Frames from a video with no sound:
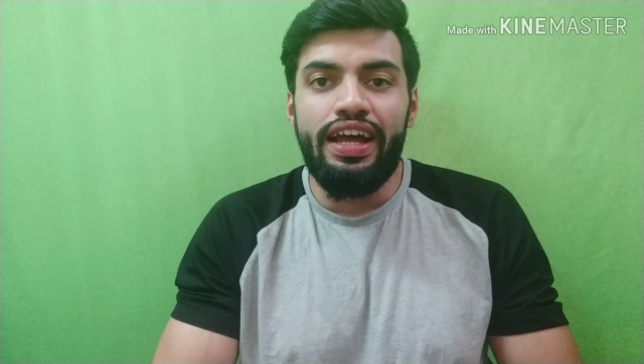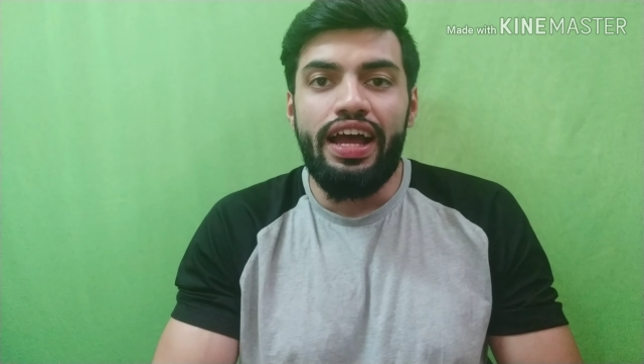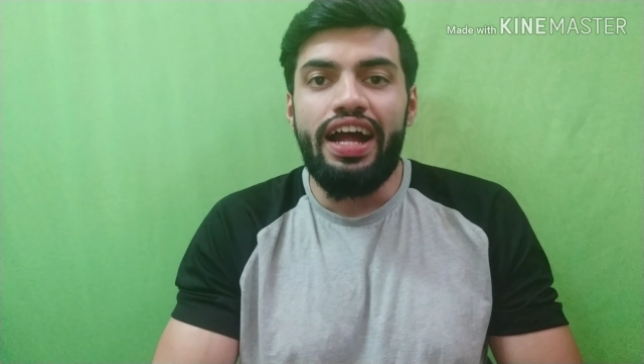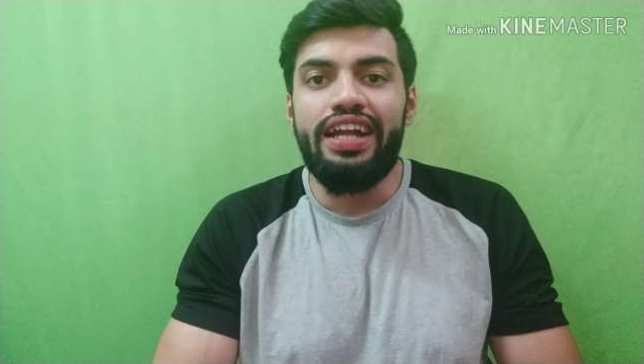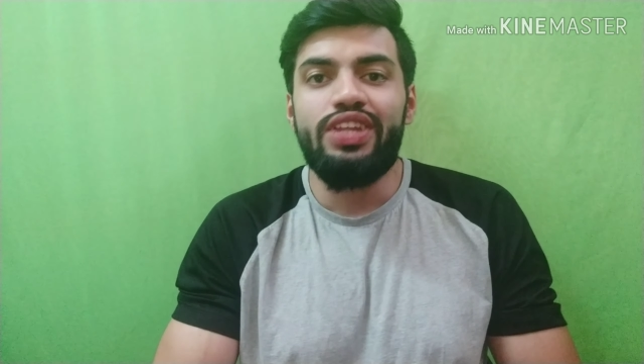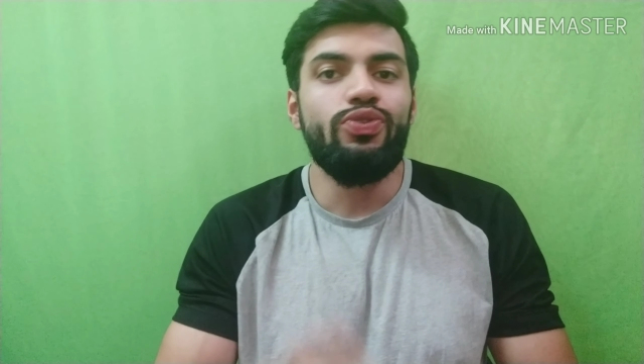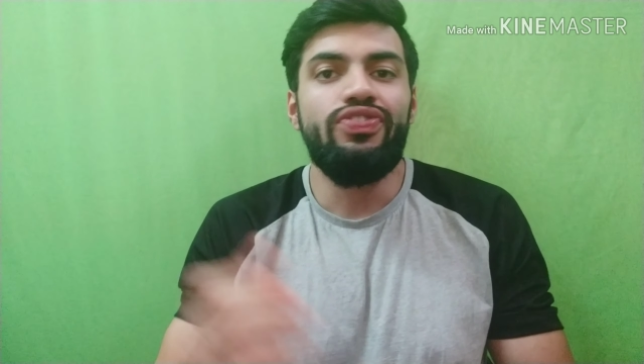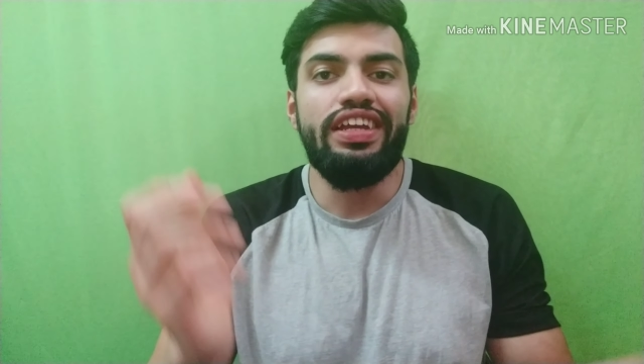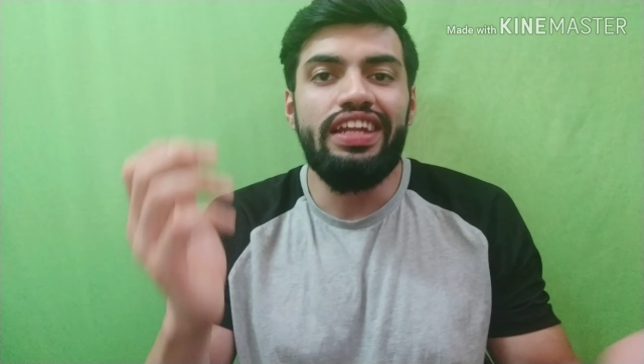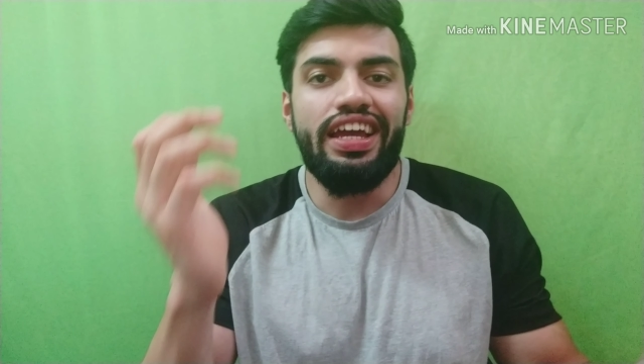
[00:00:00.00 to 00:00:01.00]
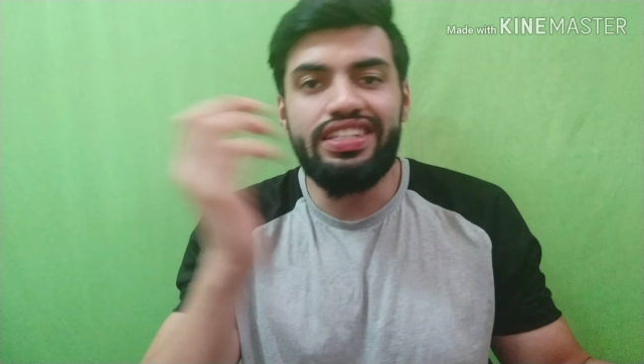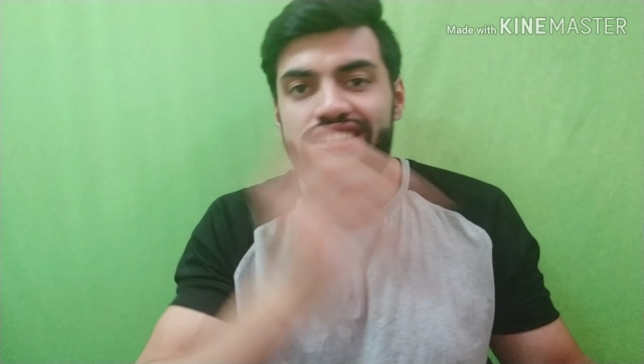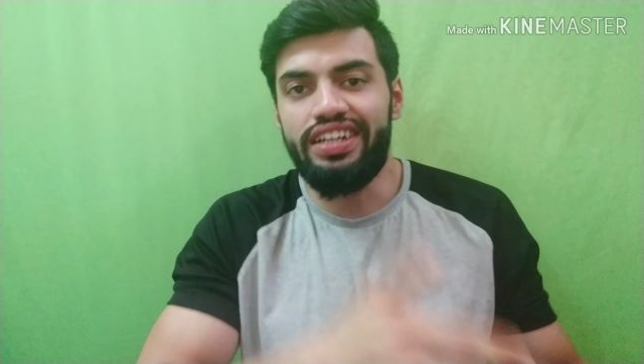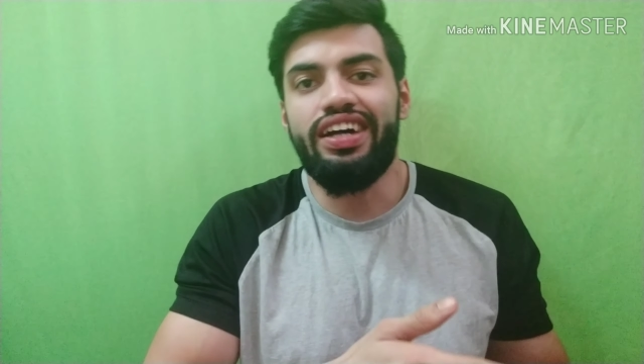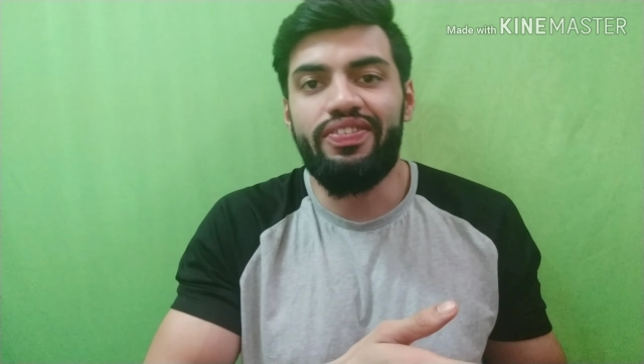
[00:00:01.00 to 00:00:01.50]
And you feel like
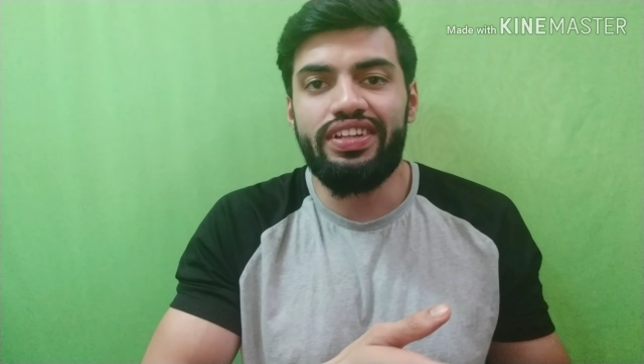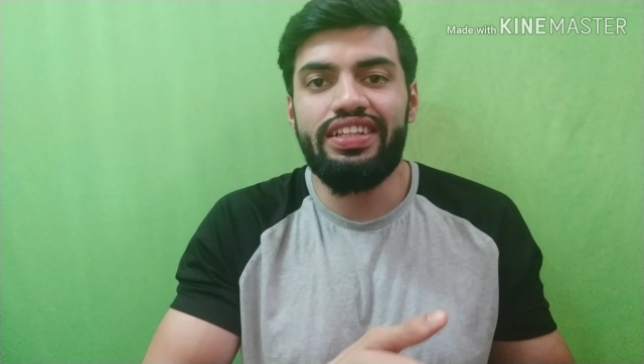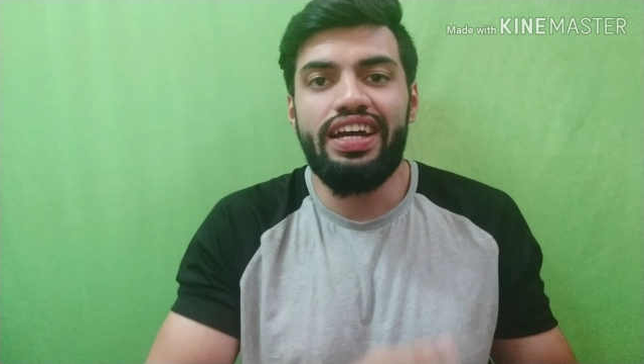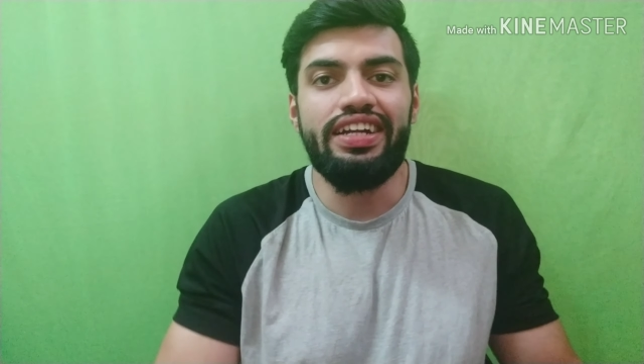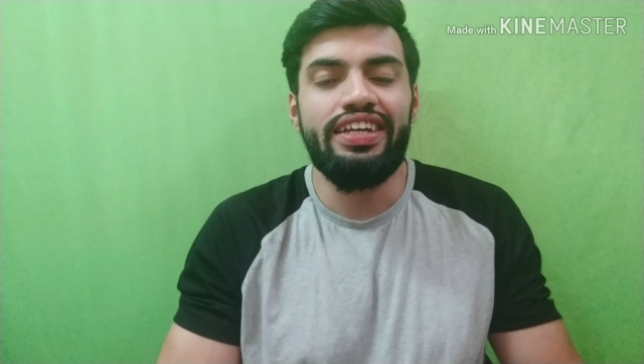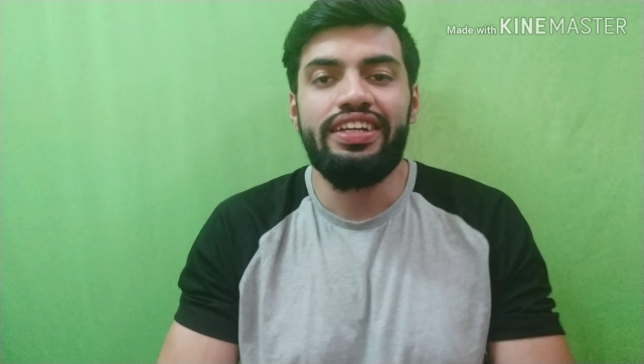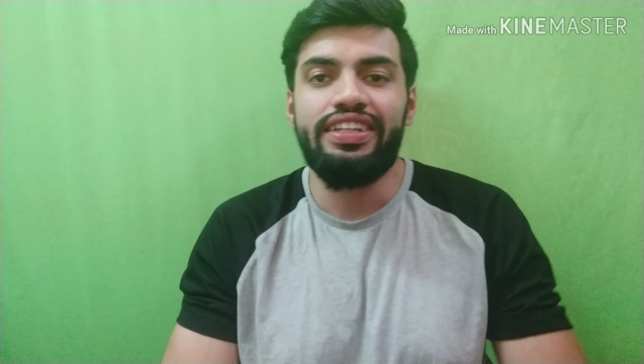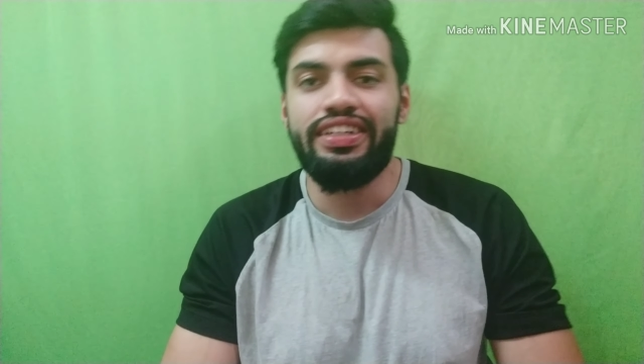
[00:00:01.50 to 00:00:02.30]
shit after that